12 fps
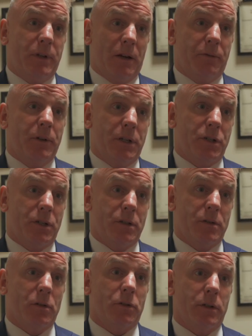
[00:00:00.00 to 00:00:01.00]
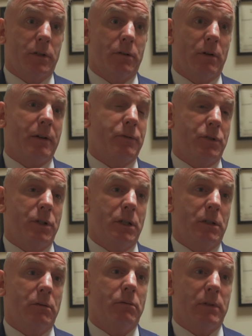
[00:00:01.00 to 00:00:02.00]
definitions under the
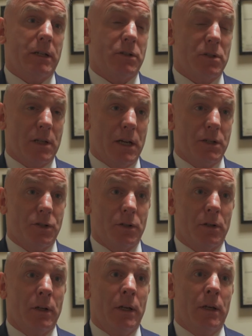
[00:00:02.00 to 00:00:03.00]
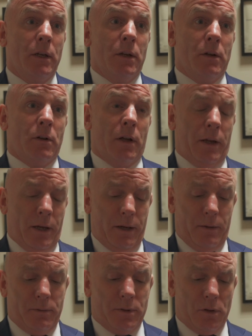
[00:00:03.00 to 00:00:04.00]
refugee legislation.
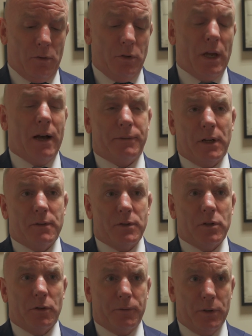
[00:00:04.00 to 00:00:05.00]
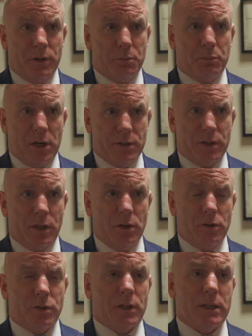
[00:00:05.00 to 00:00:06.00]
So you have to have suffered
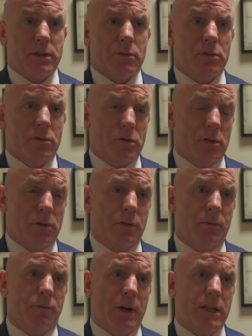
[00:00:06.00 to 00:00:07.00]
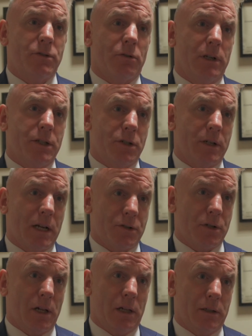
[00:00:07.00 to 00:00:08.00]
persecution as a result of race, religion,
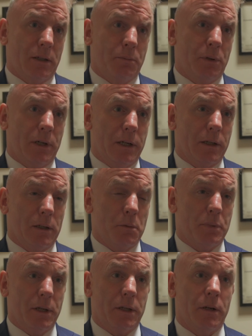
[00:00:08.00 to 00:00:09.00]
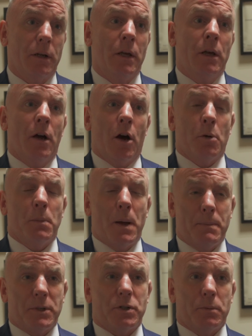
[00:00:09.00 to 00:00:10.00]
nationality, political opinion, or
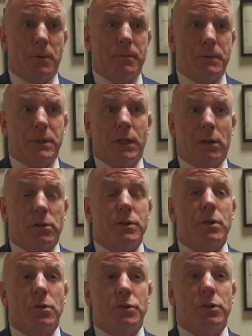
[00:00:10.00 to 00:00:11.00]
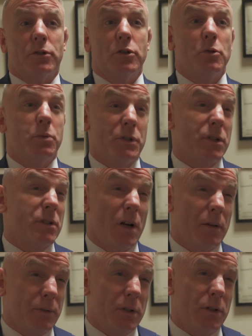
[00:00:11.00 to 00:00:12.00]
membership of a particular social group, which is
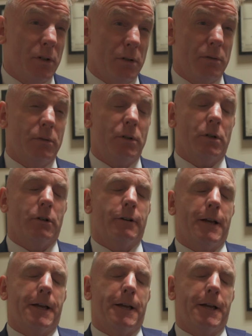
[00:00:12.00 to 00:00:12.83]
often your